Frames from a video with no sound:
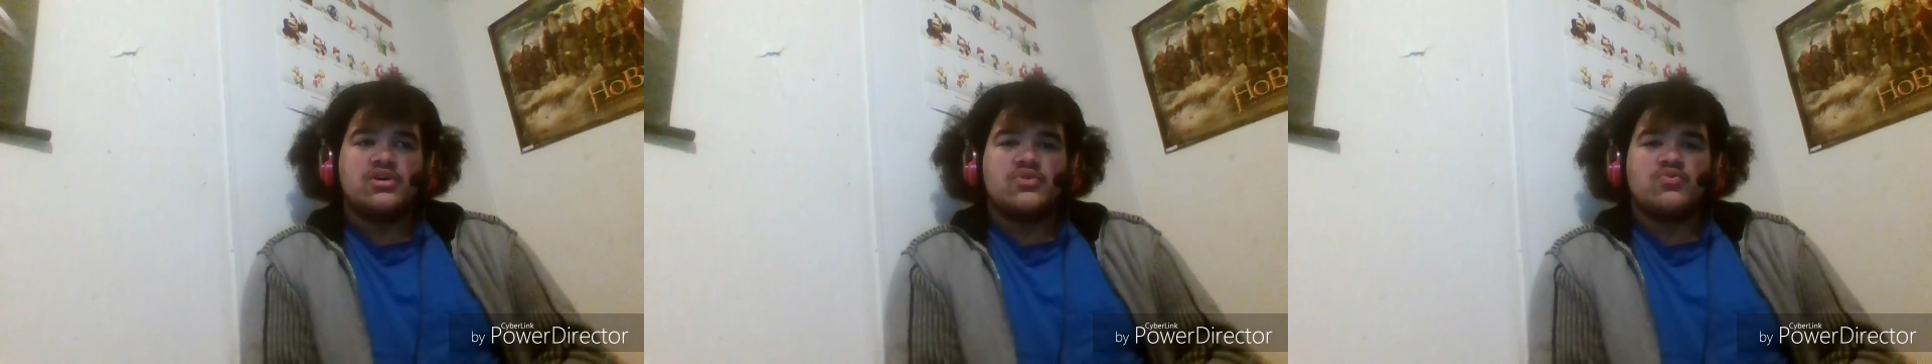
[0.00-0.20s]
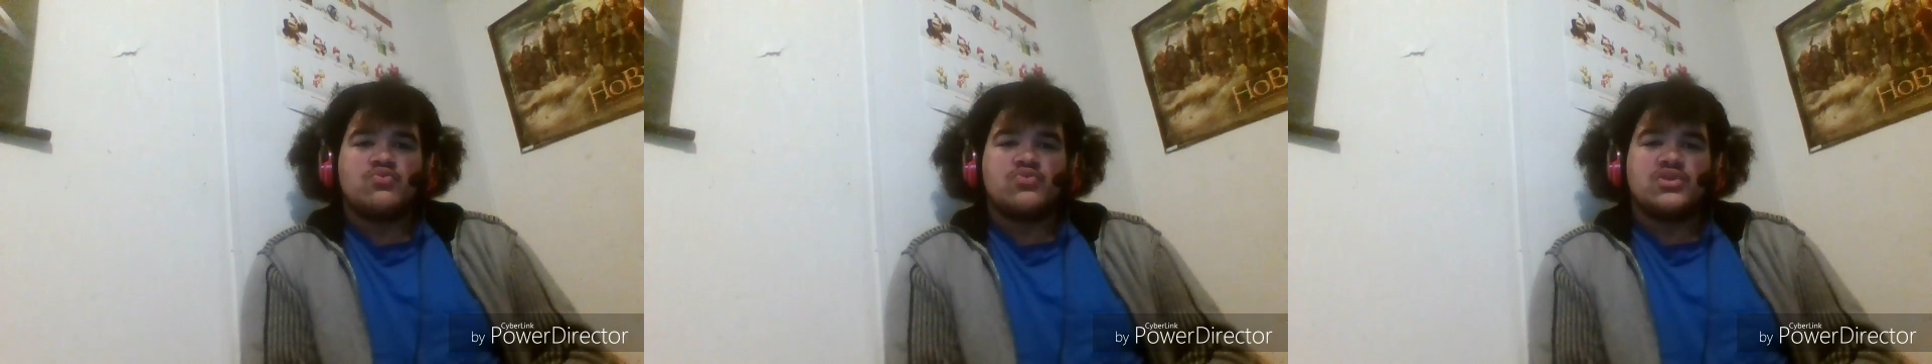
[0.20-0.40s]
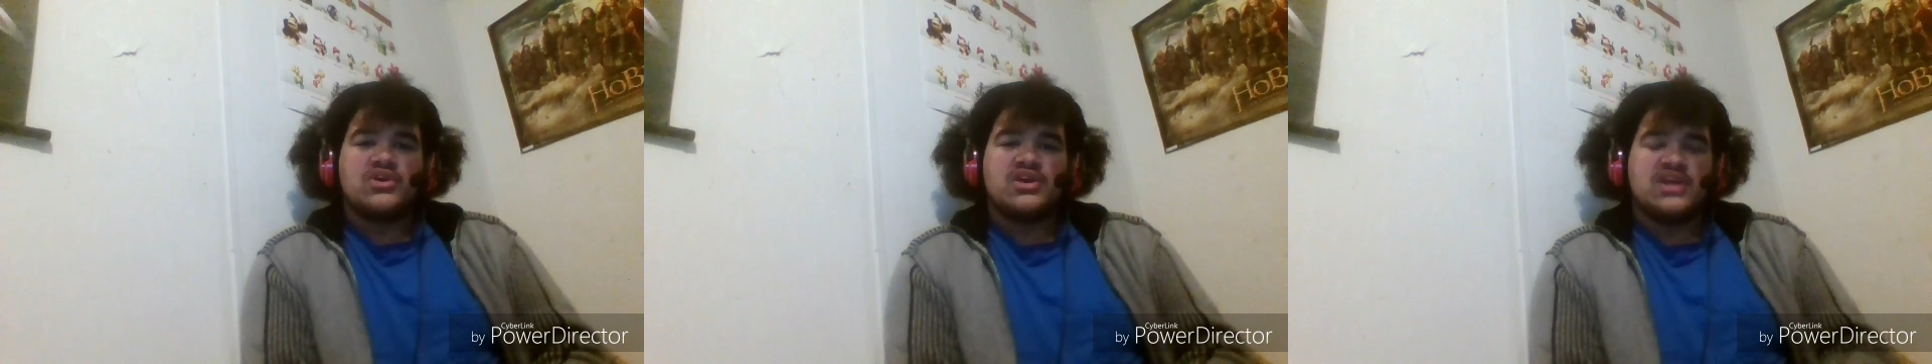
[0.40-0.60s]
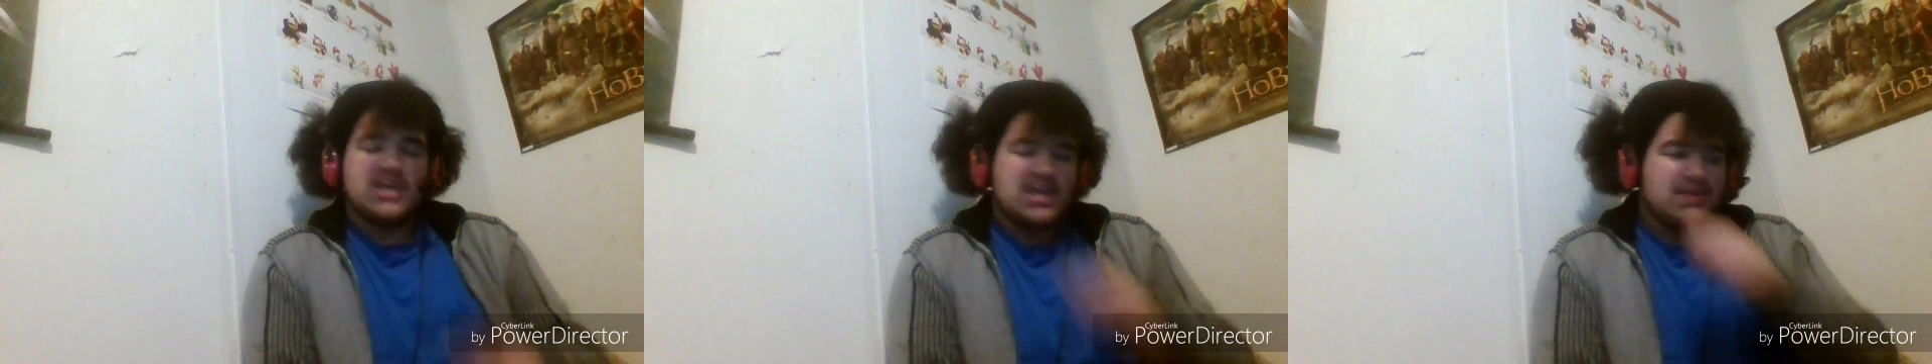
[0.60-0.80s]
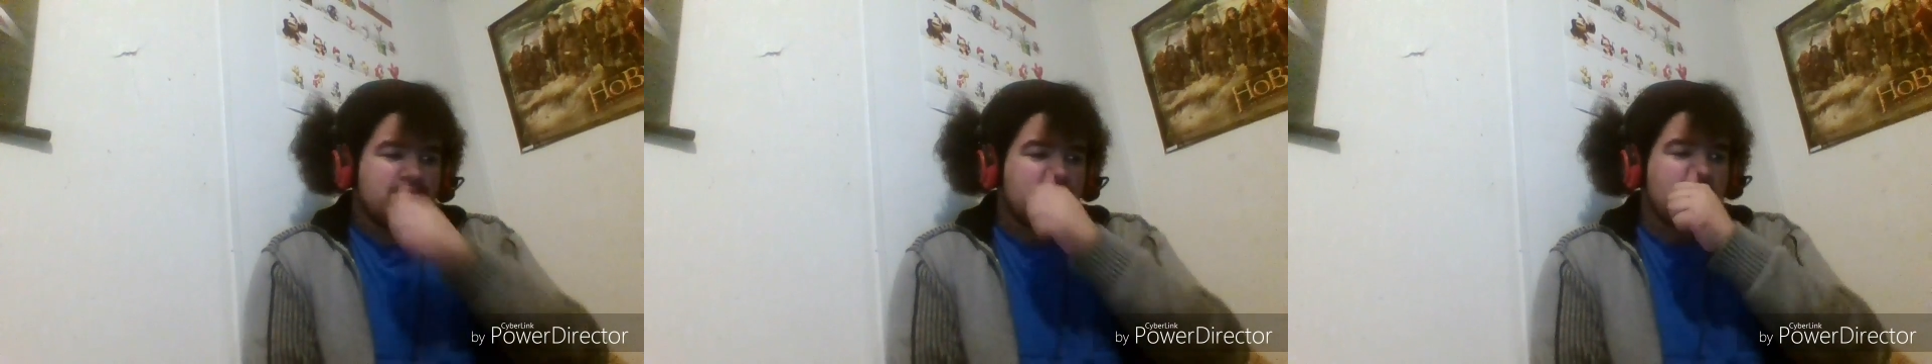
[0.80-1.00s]
him
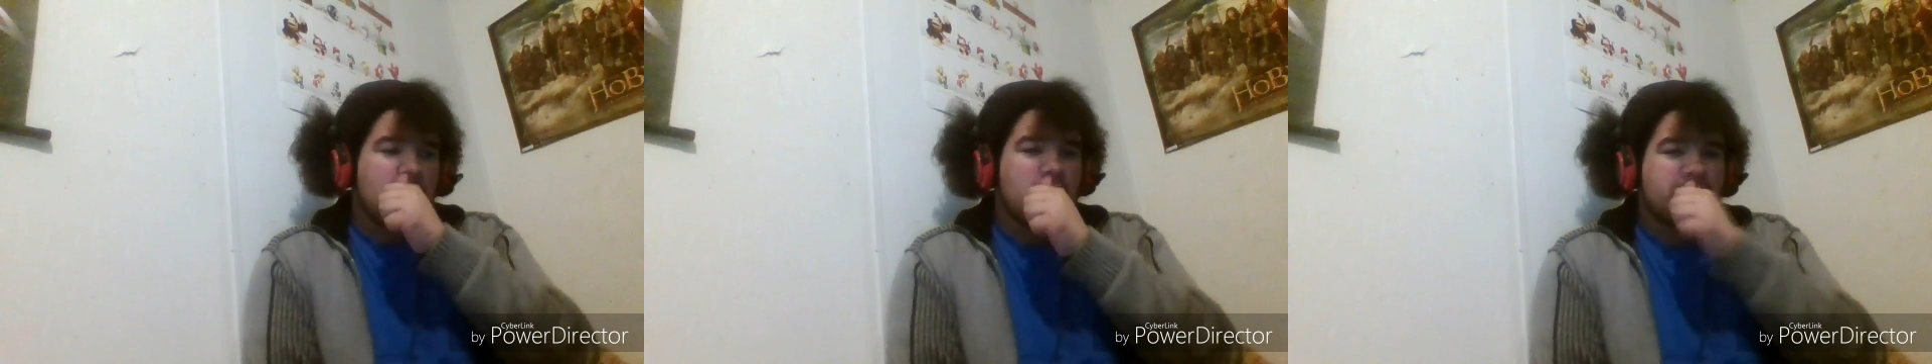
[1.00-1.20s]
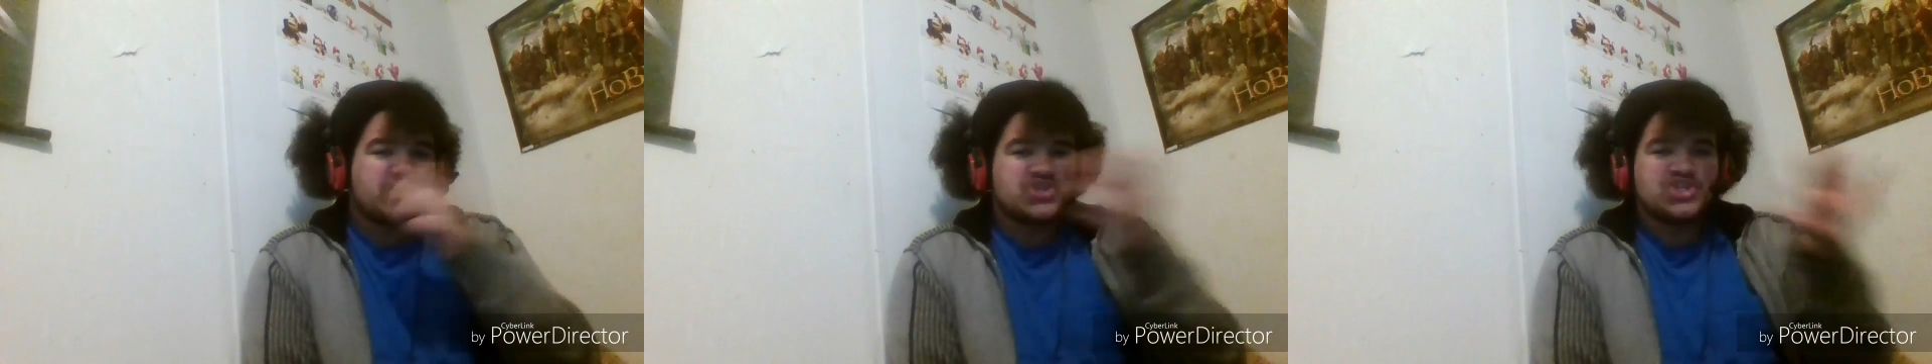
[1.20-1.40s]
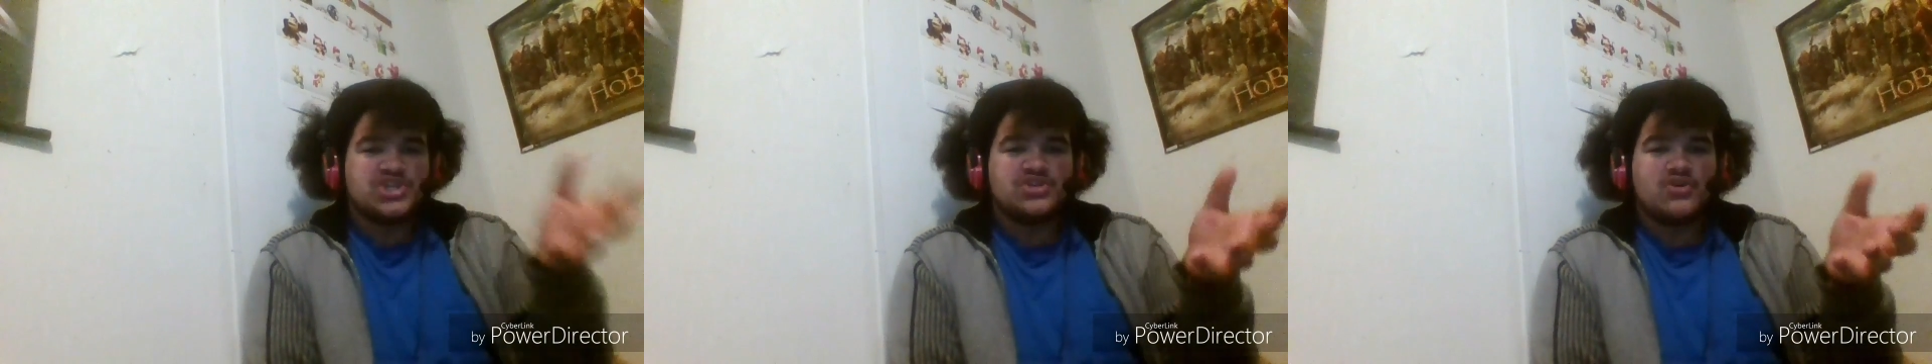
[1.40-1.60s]
knowing Chidori,